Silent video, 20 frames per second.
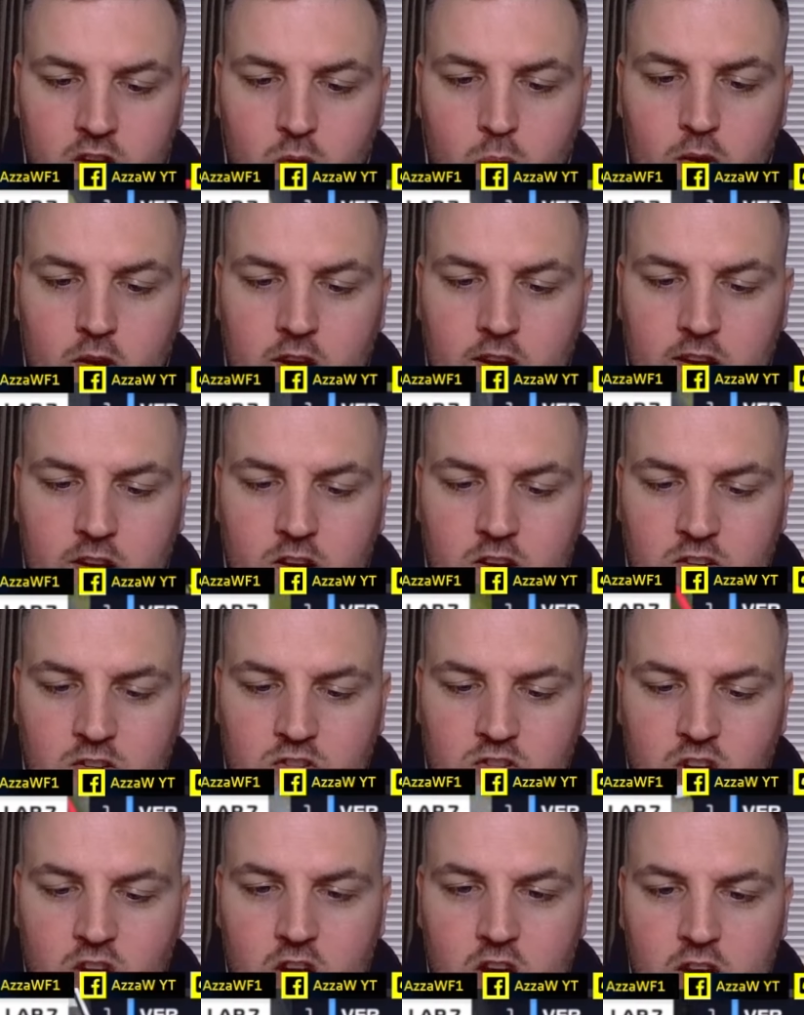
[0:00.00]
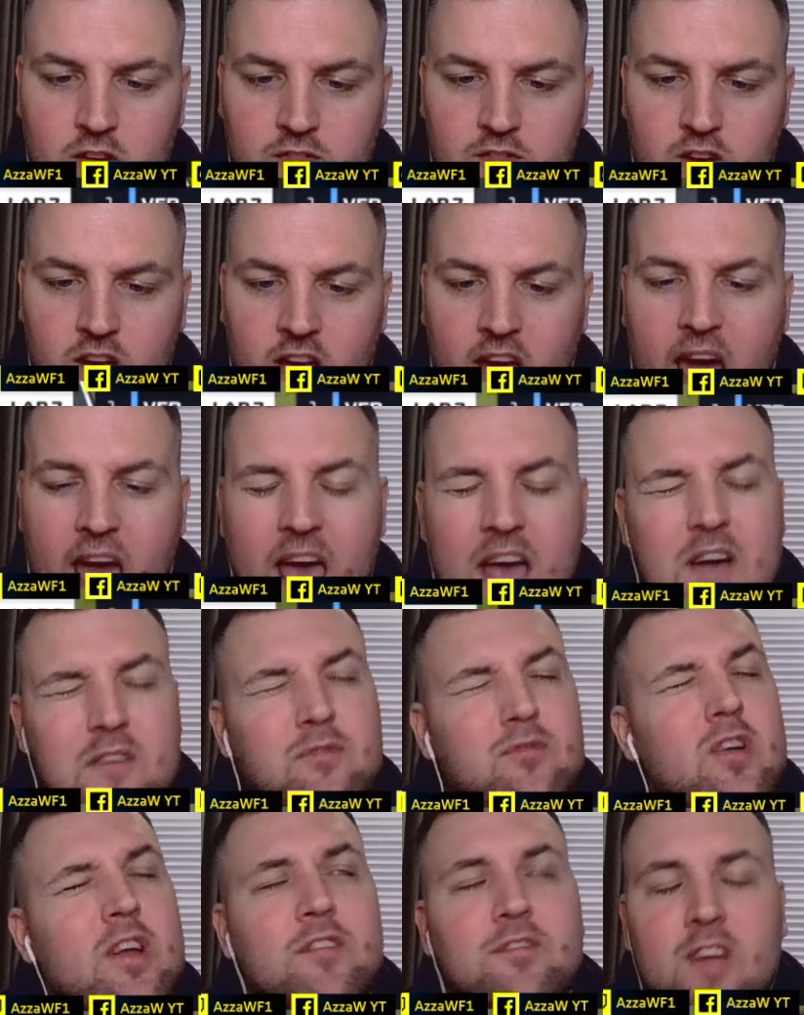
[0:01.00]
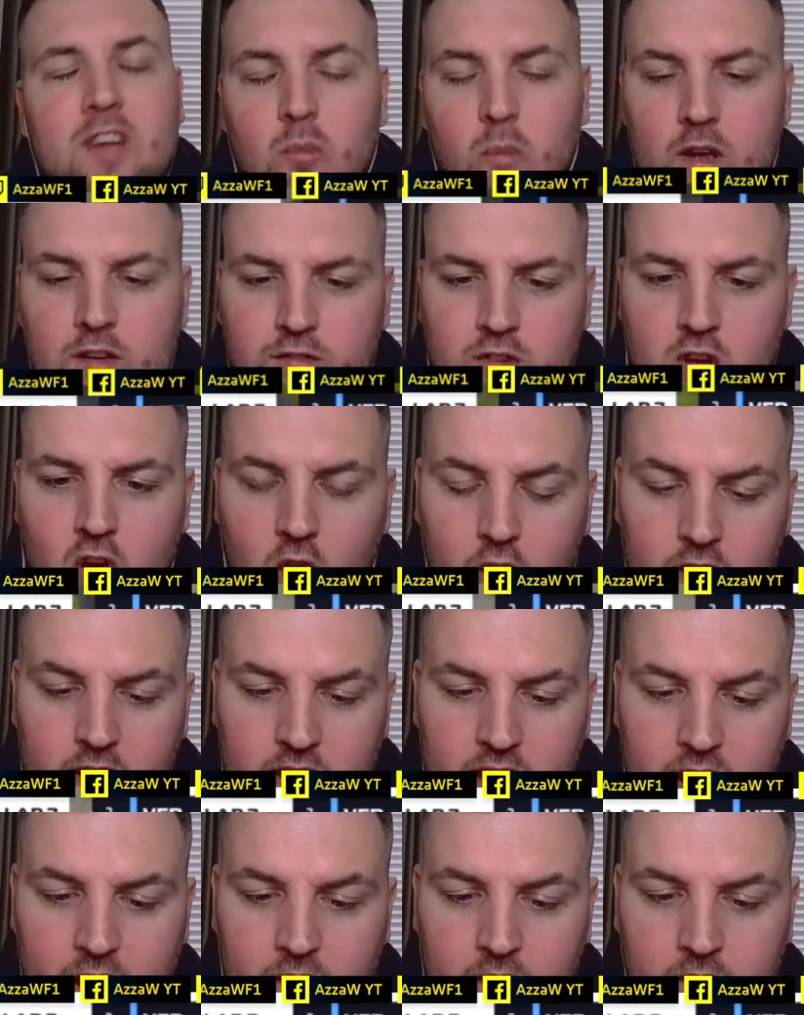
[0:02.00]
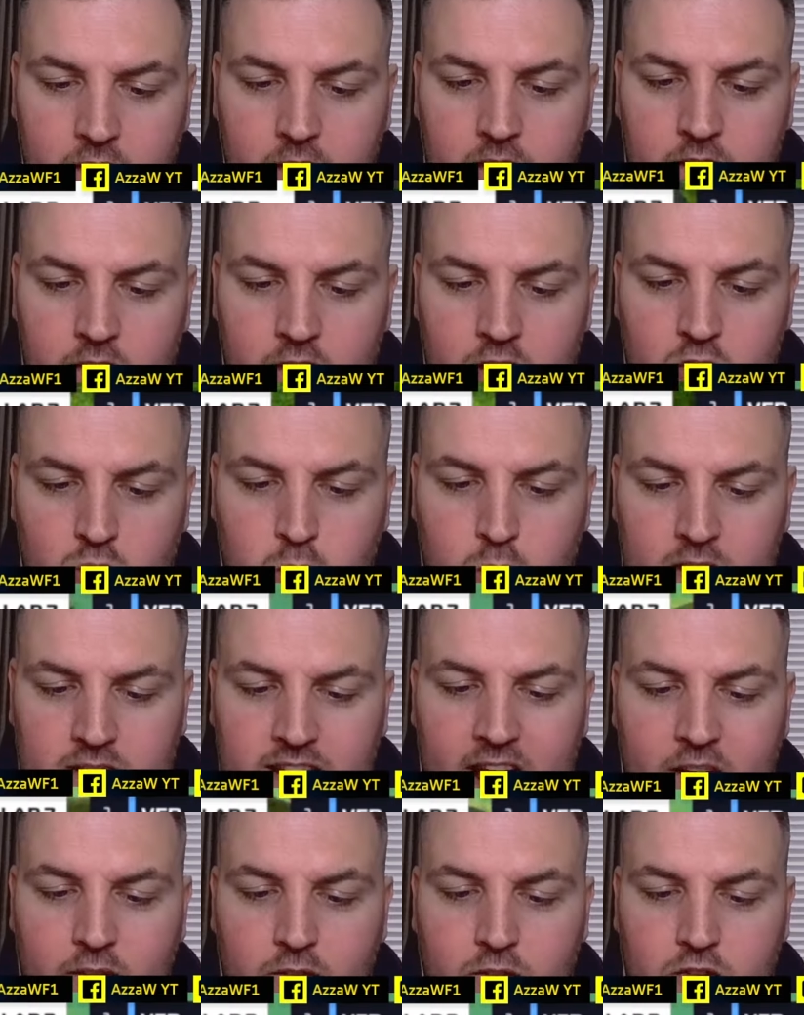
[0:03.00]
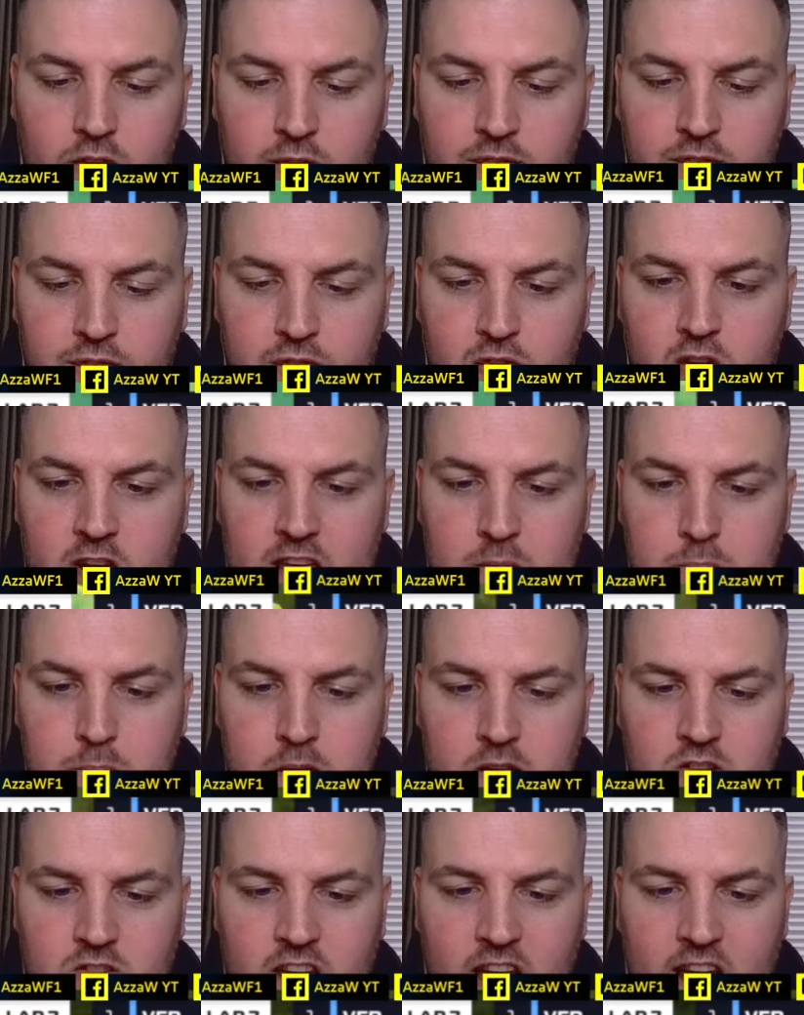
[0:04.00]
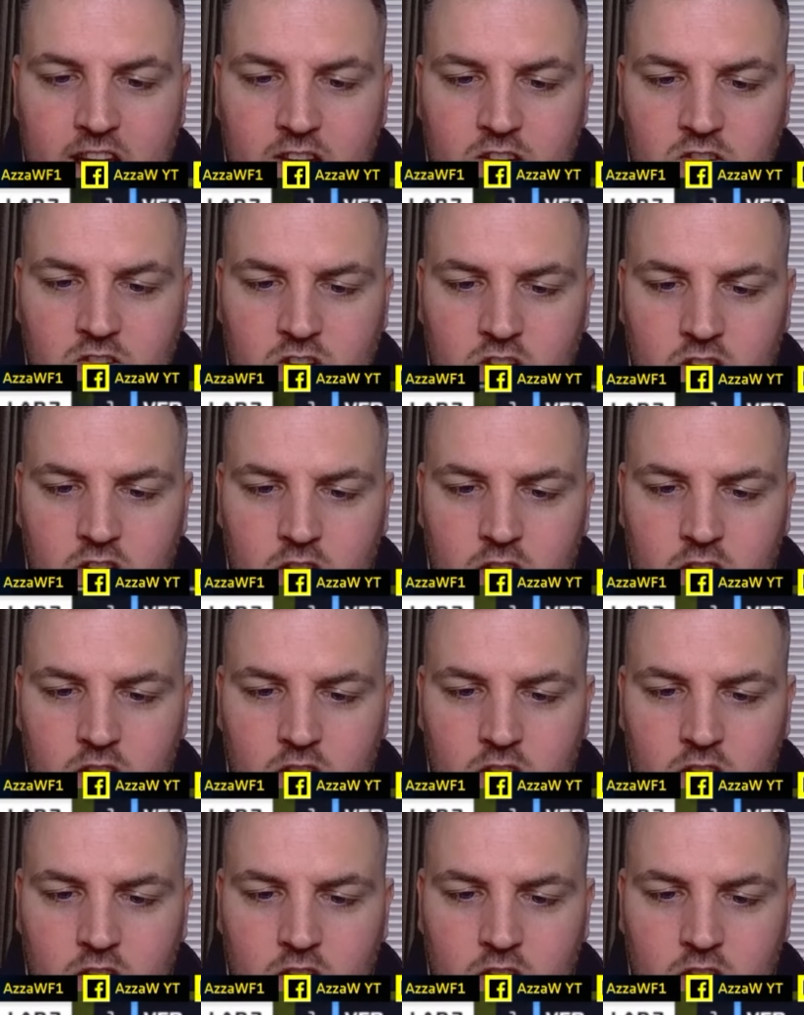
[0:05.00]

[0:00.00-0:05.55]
We're going to conserve everything we've got here as we're down to three percent.